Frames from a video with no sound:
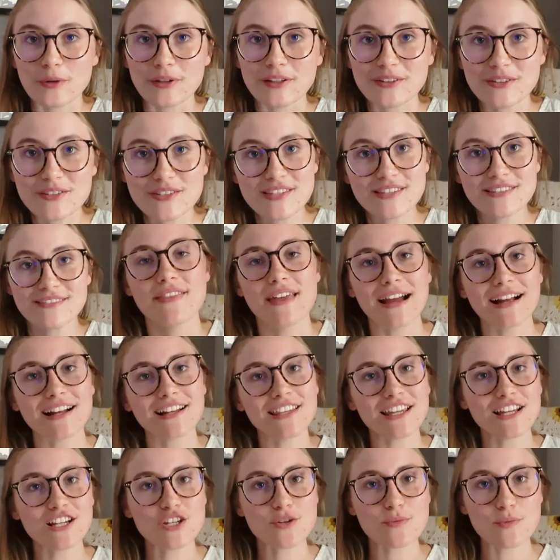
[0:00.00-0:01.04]
oils. That
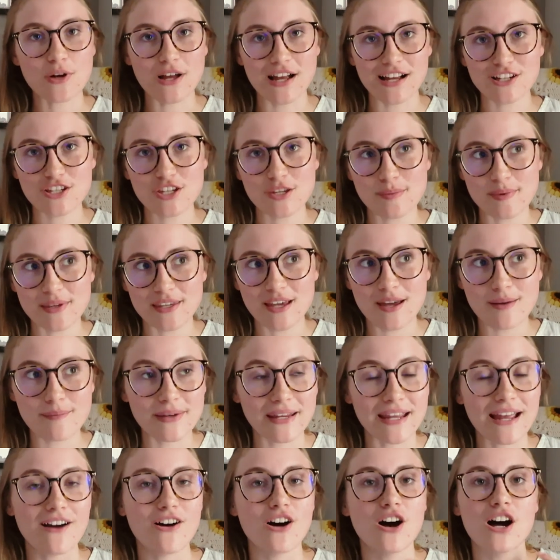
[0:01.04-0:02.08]
collection will actually be
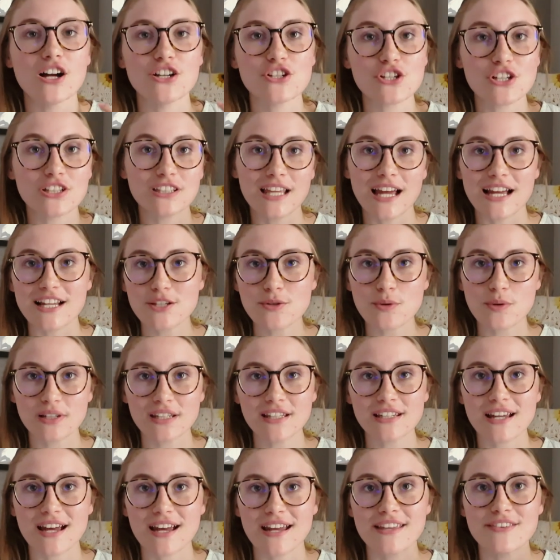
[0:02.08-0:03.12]
coming out on July
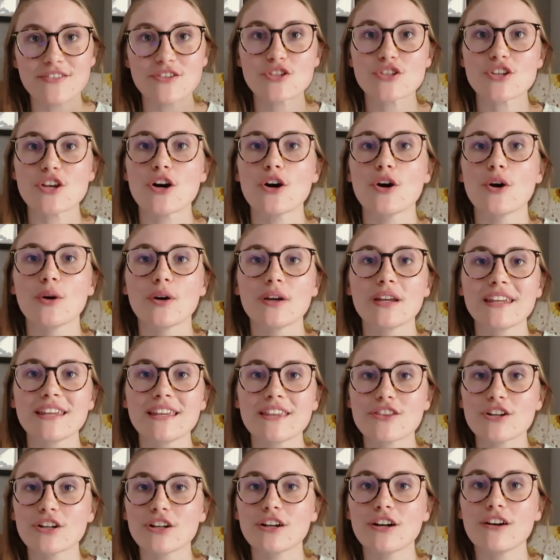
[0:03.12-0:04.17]
29th, so
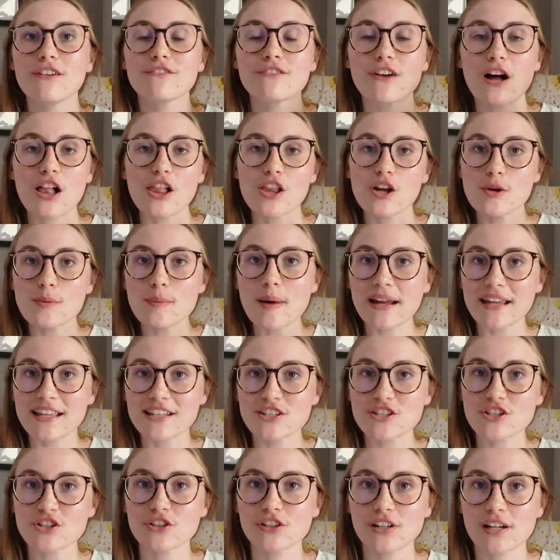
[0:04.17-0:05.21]
either follow my
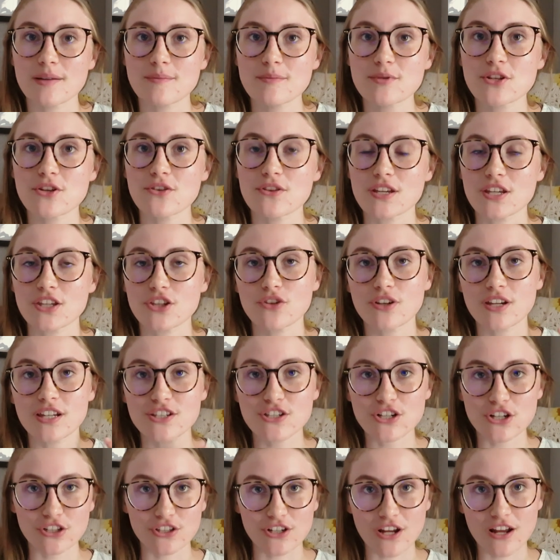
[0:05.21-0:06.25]
Instagram so that you can
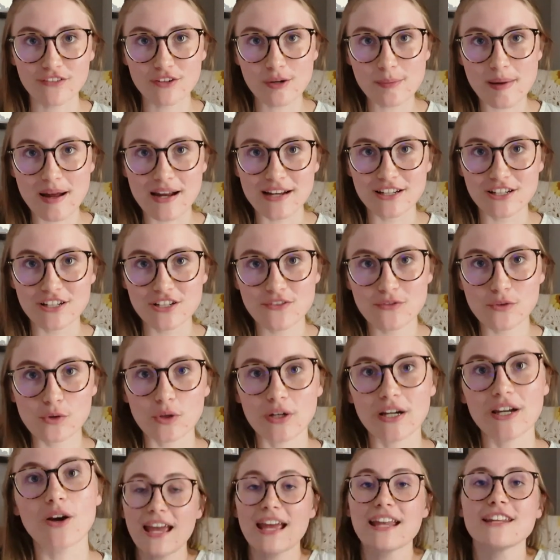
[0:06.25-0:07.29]
turn on reminders
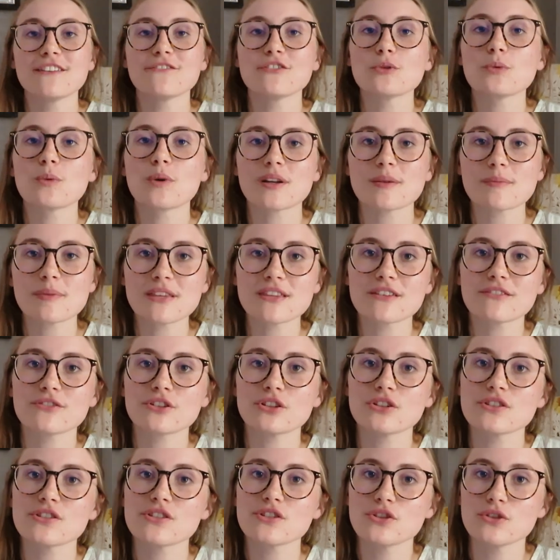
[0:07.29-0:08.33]
for it, and if you want to be the
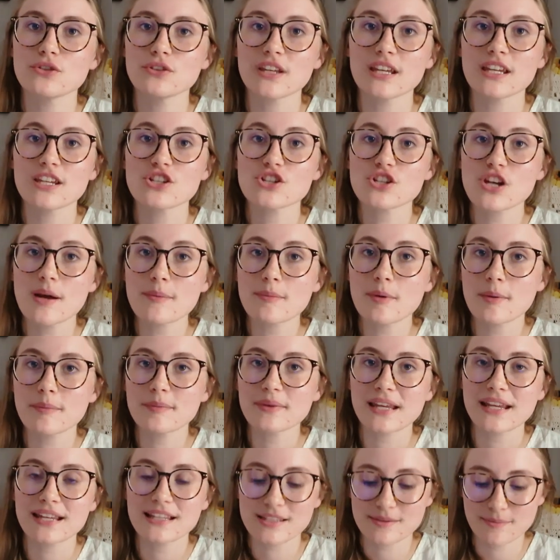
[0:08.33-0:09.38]
first to get shop
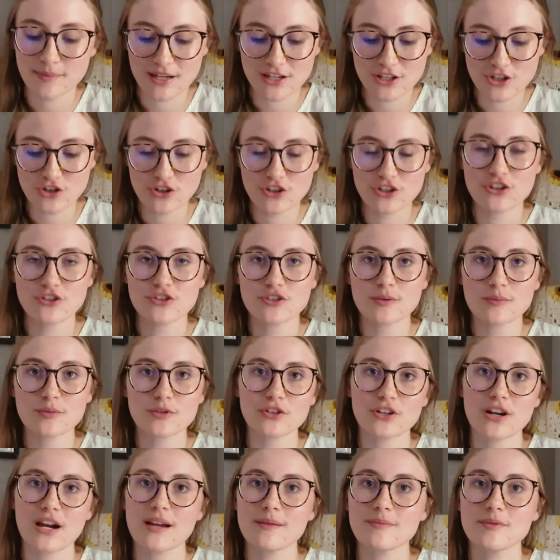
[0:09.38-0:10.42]
updates, make sure you
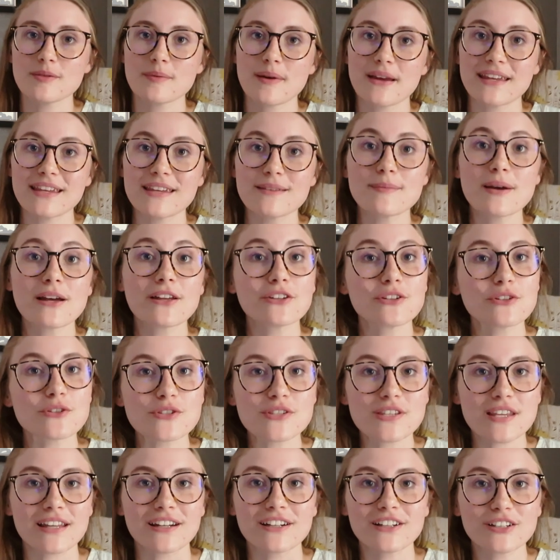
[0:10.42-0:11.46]
subscribe to my email
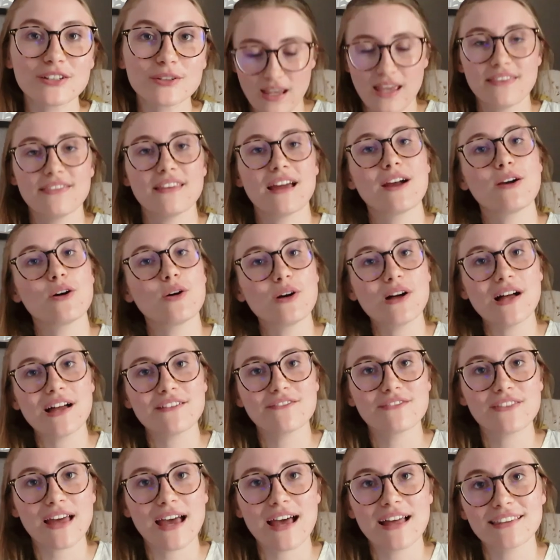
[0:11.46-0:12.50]
newsletter, and I will
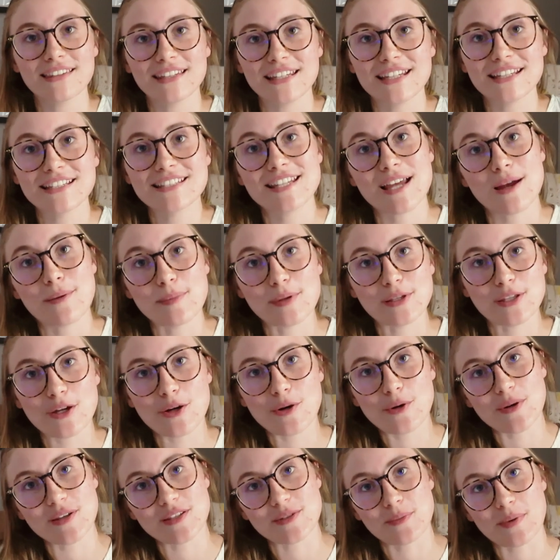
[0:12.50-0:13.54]
have that link down
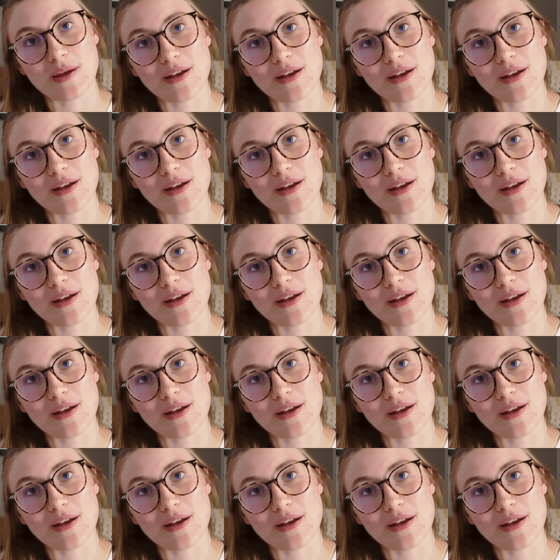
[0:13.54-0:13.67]
below as